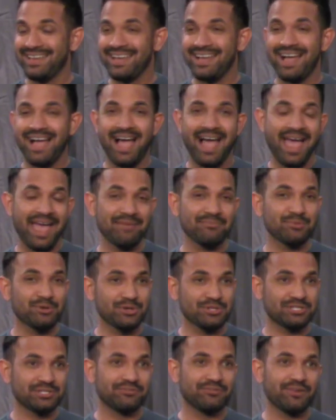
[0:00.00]
I am
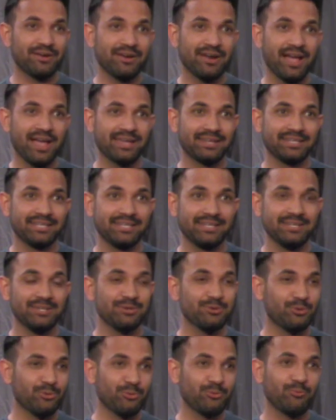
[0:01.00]
Christopher Heine,
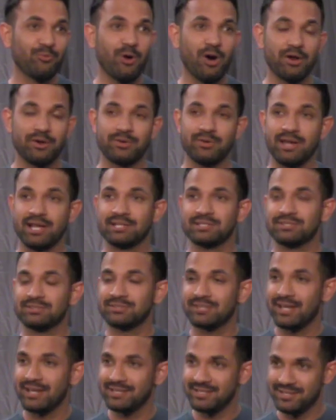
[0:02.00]
your water
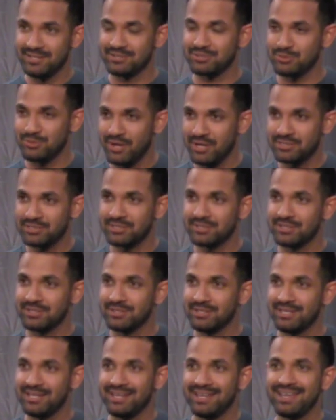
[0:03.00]
exercise instructor,
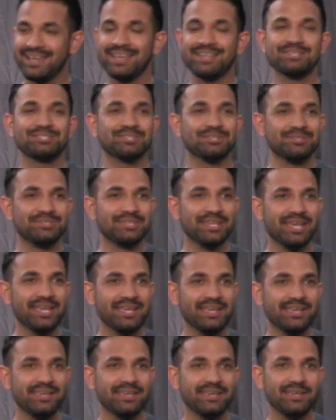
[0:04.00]
and
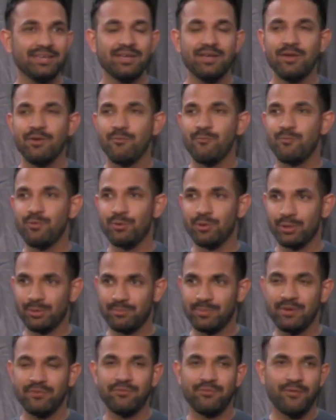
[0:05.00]
today we will
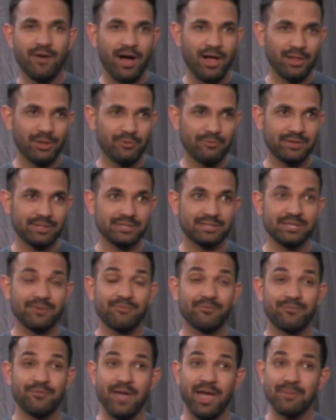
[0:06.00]
be following the
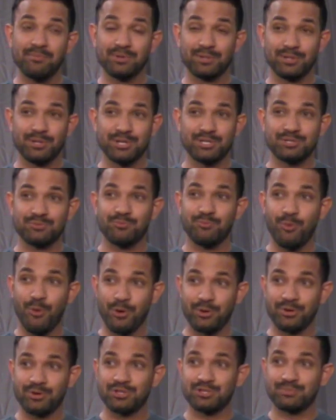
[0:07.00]
fabulous
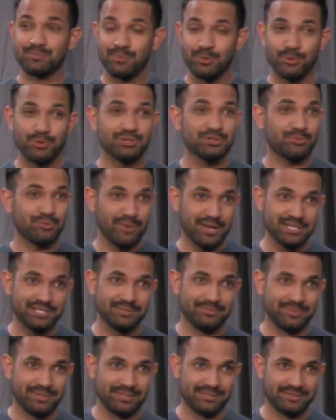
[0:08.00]
water sports
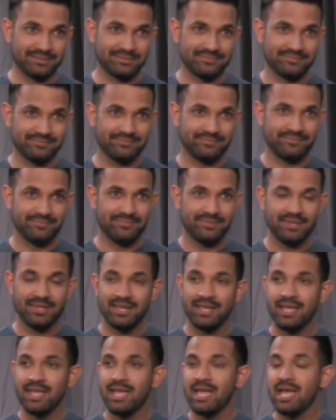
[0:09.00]
regimen.
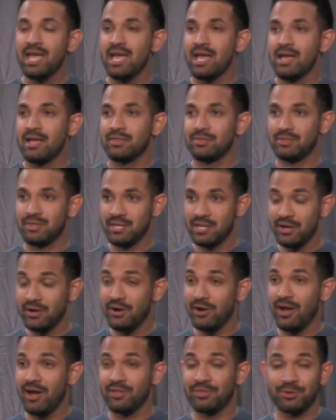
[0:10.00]
Here
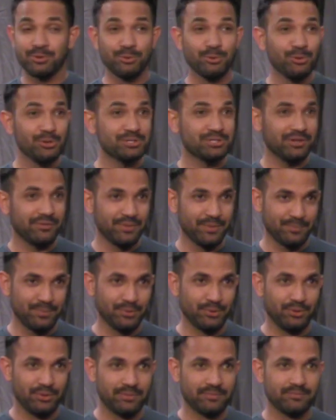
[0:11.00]
are the rules of the
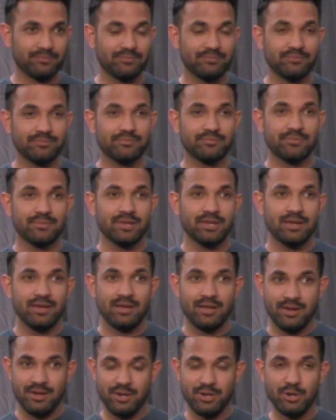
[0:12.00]
pool.
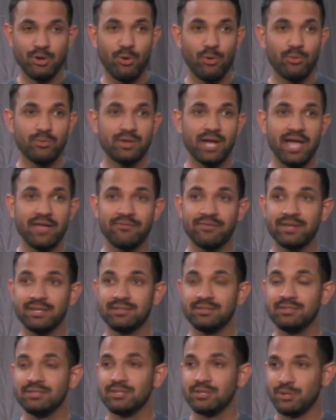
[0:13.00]
No
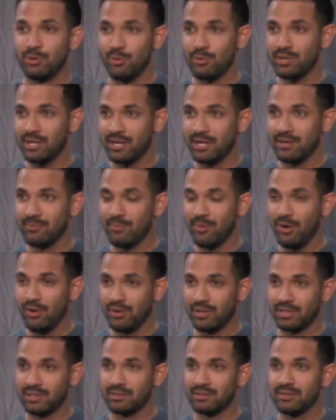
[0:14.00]
diving, no
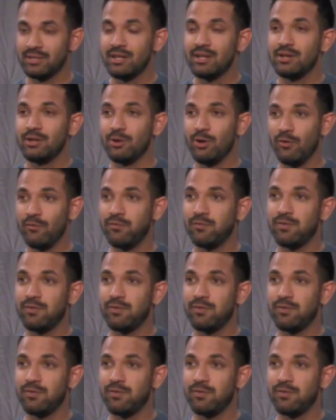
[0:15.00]
cannonballing, no